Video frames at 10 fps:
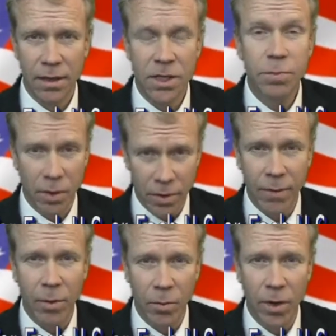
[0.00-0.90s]
This
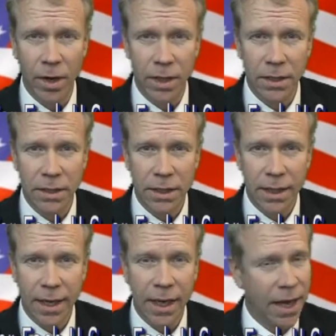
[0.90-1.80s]
program will work,
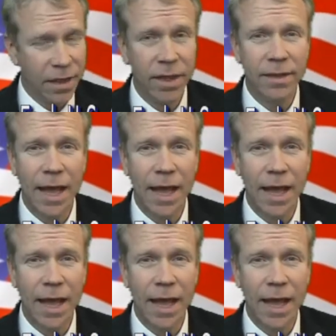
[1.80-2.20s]
and I think